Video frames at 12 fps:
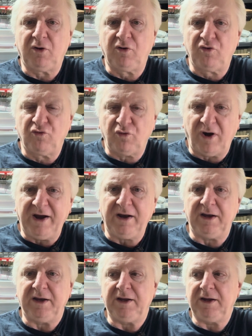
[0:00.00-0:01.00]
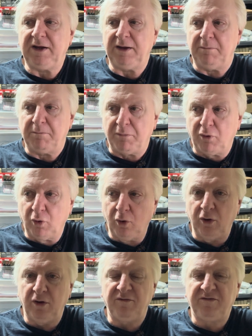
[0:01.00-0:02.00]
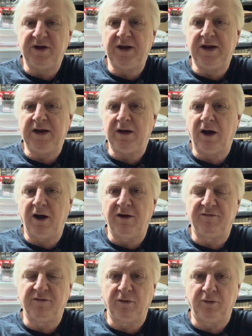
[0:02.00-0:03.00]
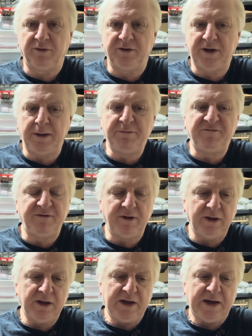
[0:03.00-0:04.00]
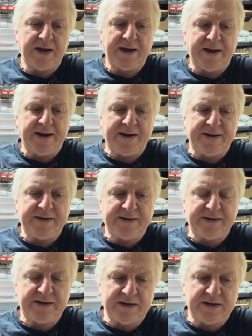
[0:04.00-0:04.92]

greatly improved in overall depth, and